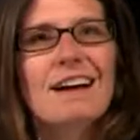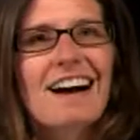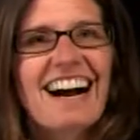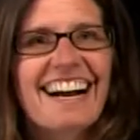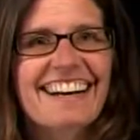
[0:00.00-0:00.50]

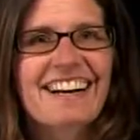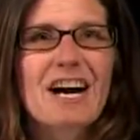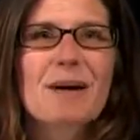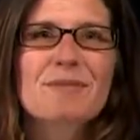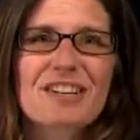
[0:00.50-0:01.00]
Hi,
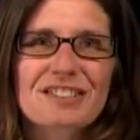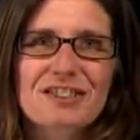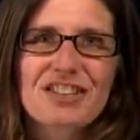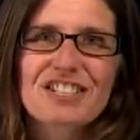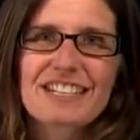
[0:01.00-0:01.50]
I'm Dr.
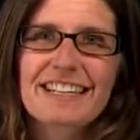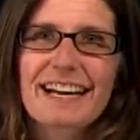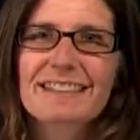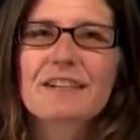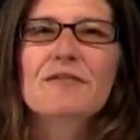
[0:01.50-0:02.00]
Christine
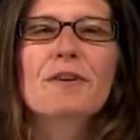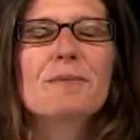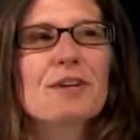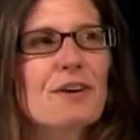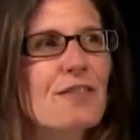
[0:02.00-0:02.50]
Hanlon from
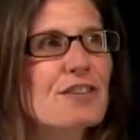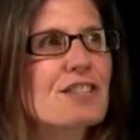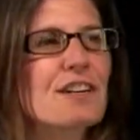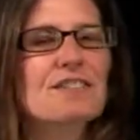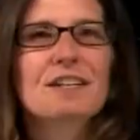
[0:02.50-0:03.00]
the
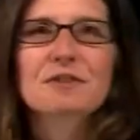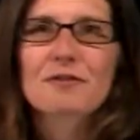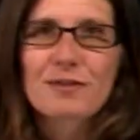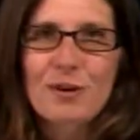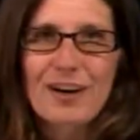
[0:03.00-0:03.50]
University of Central
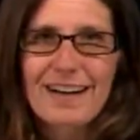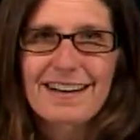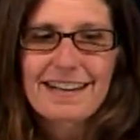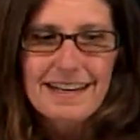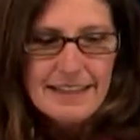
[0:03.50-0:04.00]

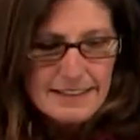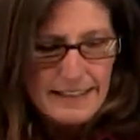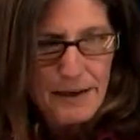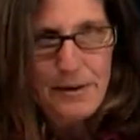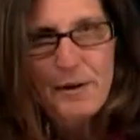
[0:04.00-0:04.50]
Florida.
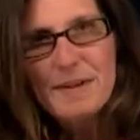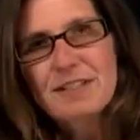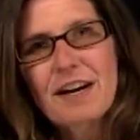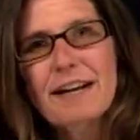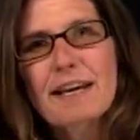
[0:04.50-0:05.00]
Today we're going to be
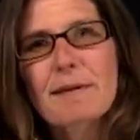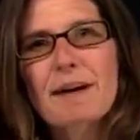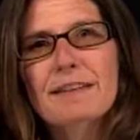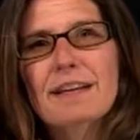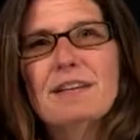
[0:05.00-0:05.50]
talking
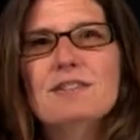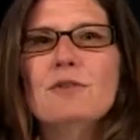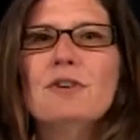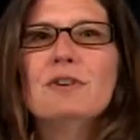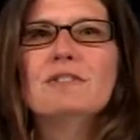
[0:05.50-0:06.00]
about the
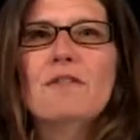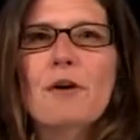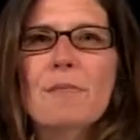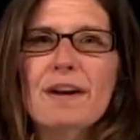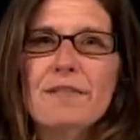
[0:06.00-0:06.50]
historical
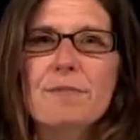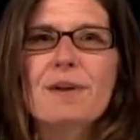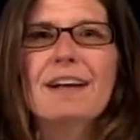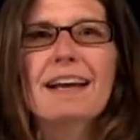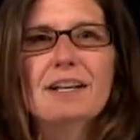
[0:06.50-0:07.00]
development of
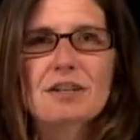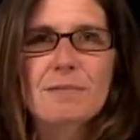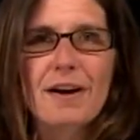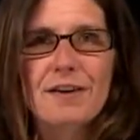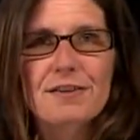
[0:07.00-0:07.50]
communication
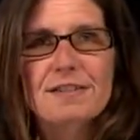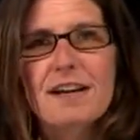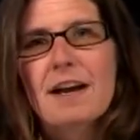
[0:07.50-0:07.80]
models.